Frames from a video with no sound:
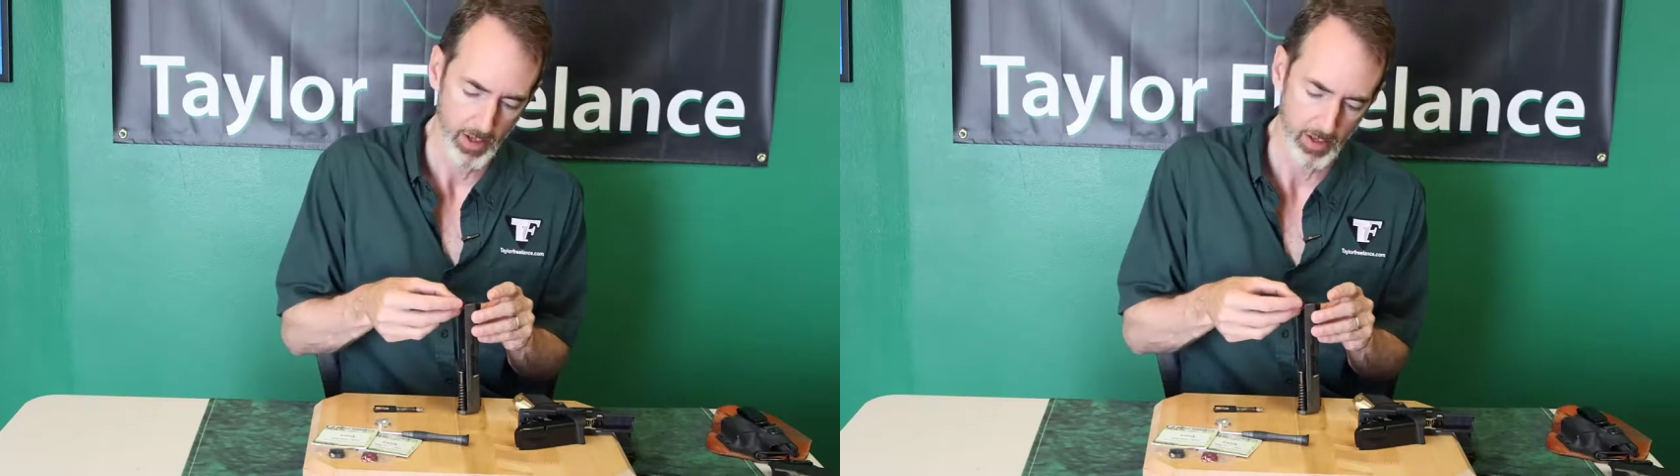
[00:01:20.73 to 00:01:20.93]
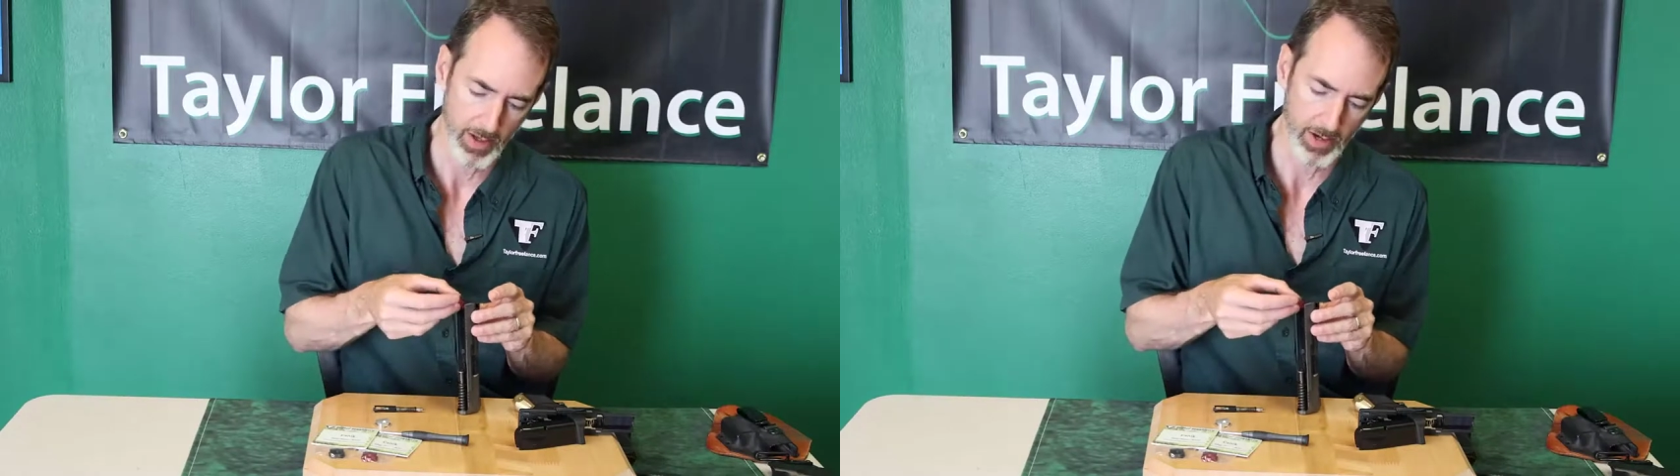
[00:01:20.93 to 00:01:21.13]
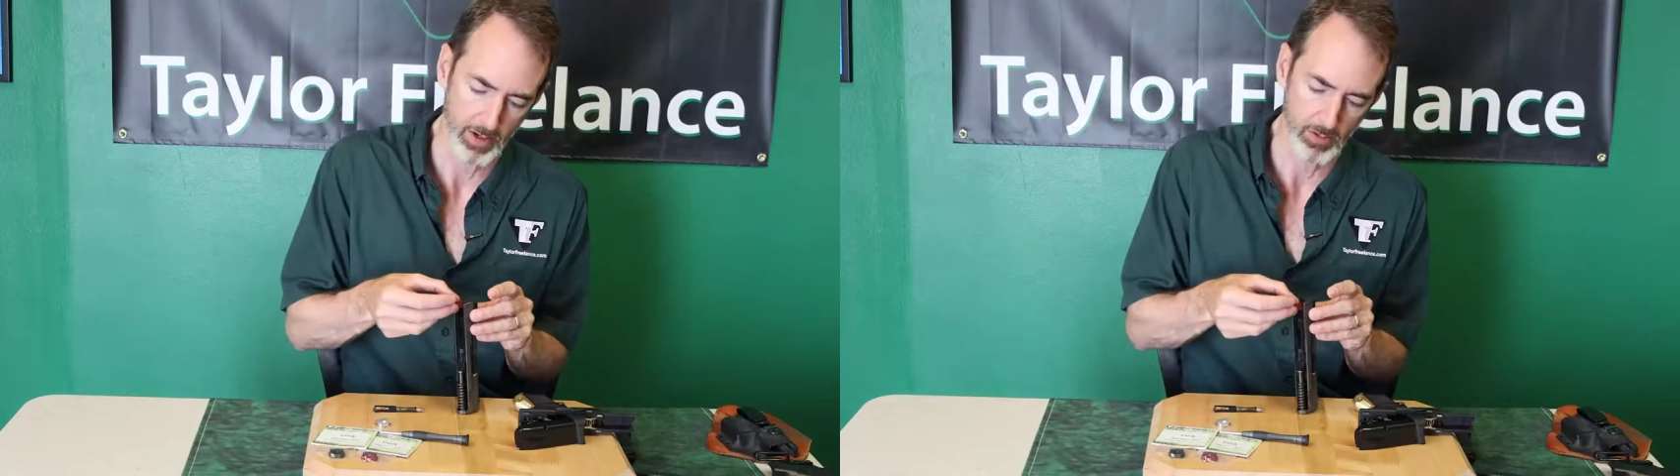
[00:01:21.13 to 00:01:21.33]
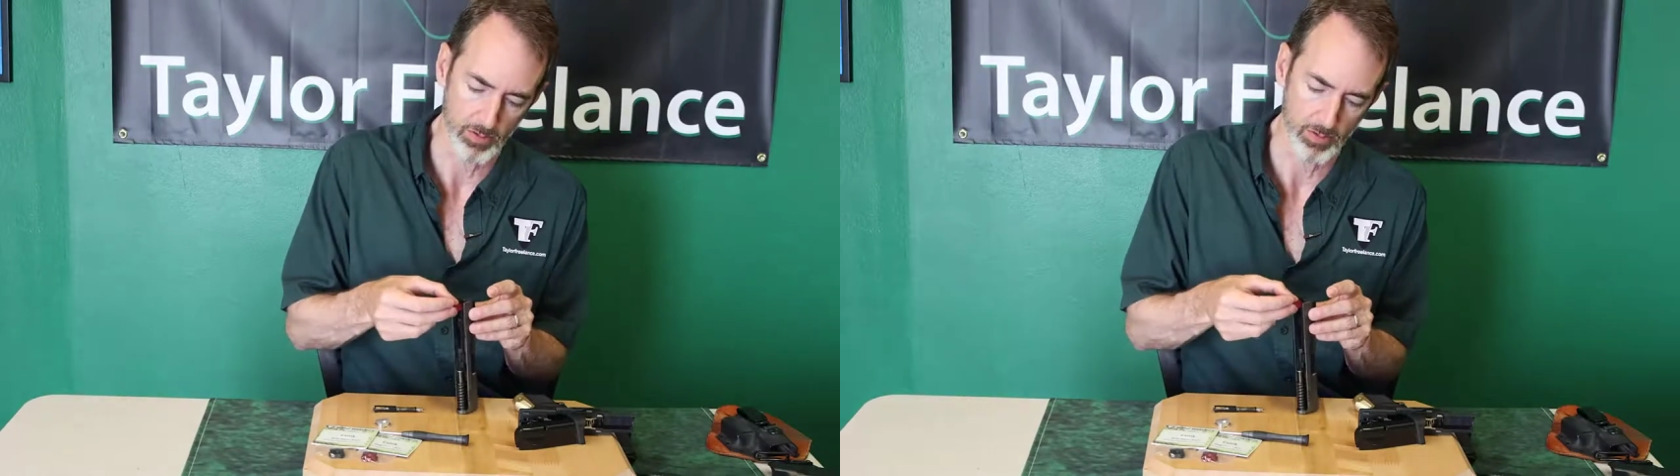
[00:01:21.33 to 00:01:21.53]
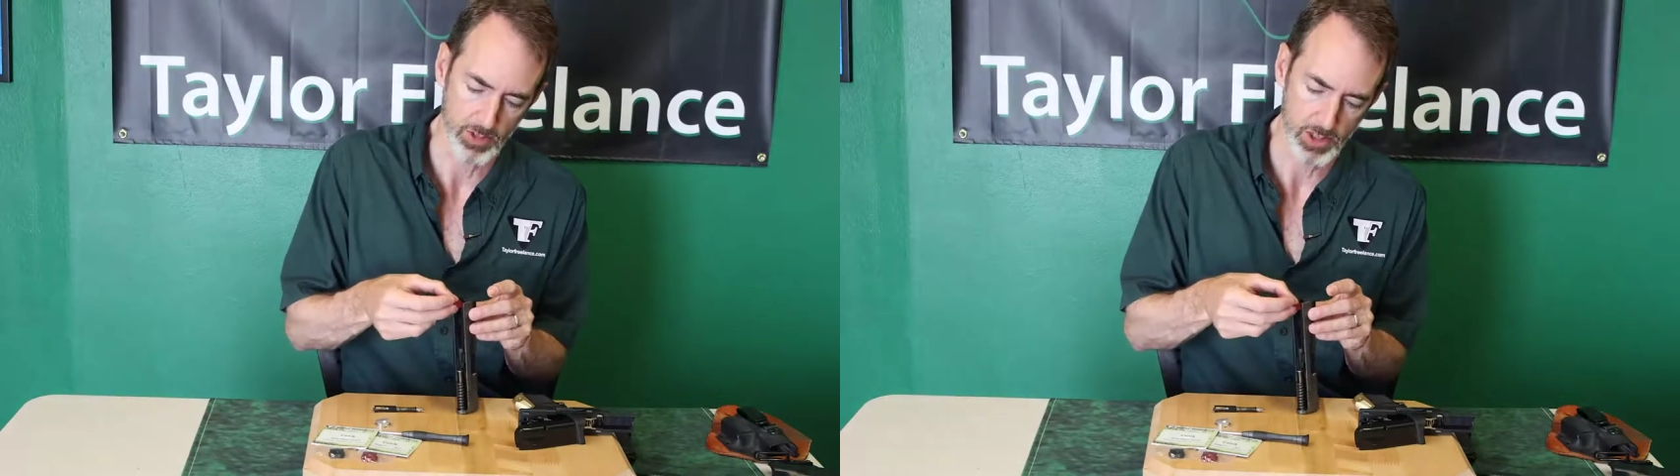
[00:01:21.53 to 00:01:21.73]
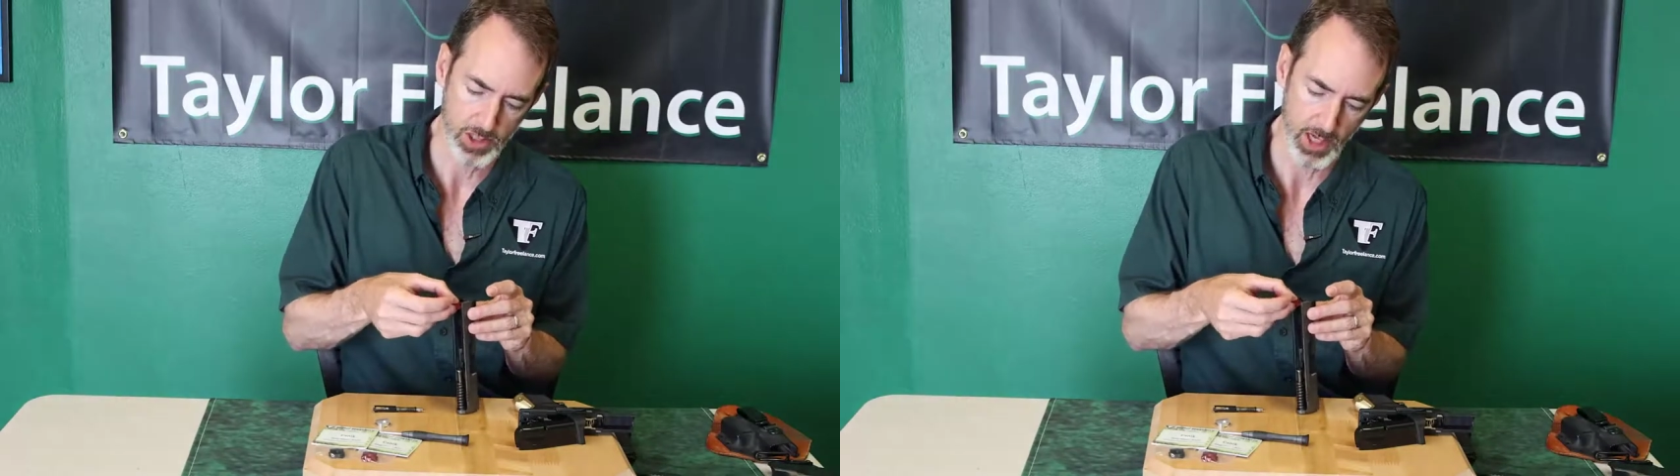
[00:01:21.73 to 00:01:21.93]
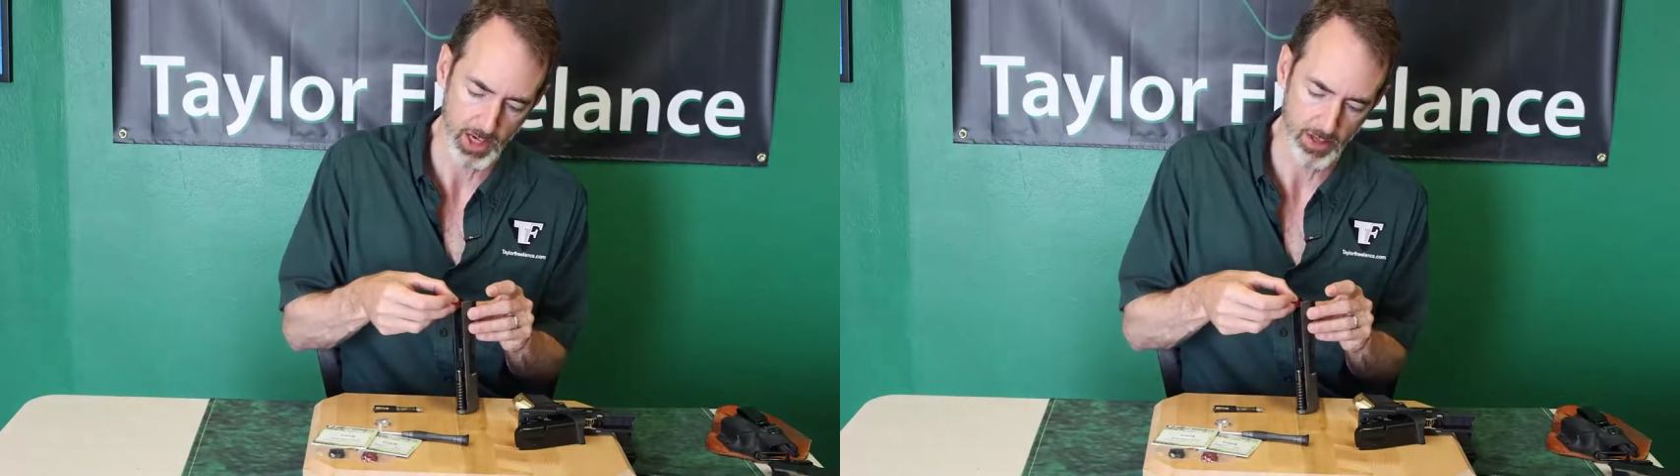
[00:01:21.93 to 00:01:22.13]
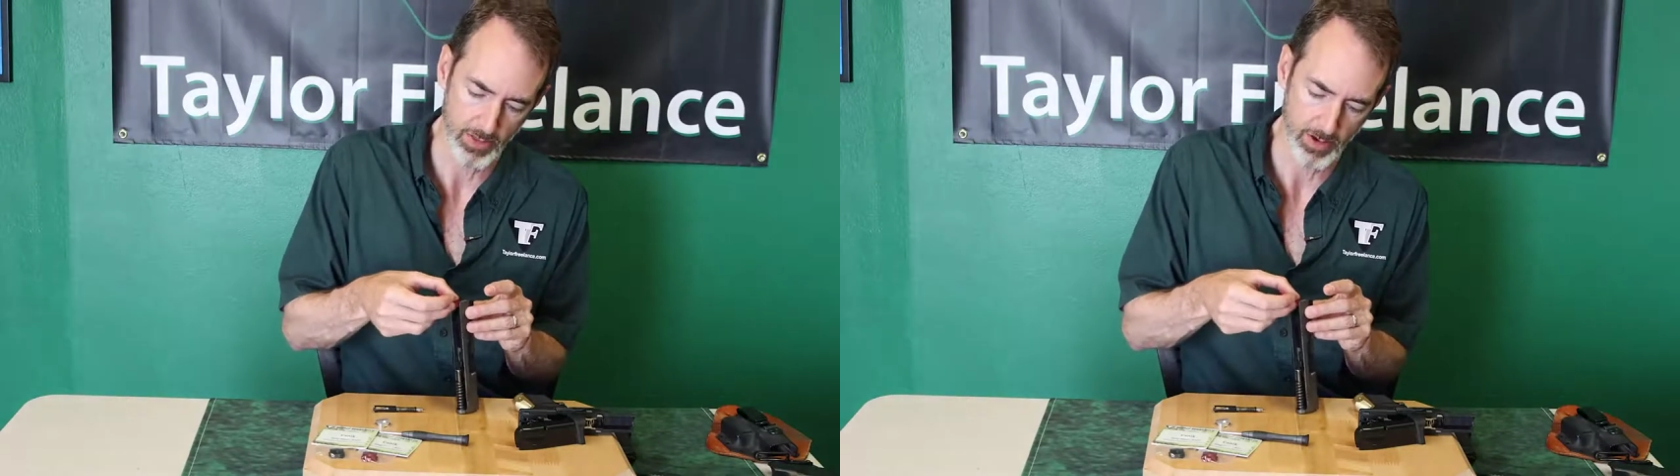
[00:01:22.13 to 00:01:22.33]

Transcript: And then it'll slide in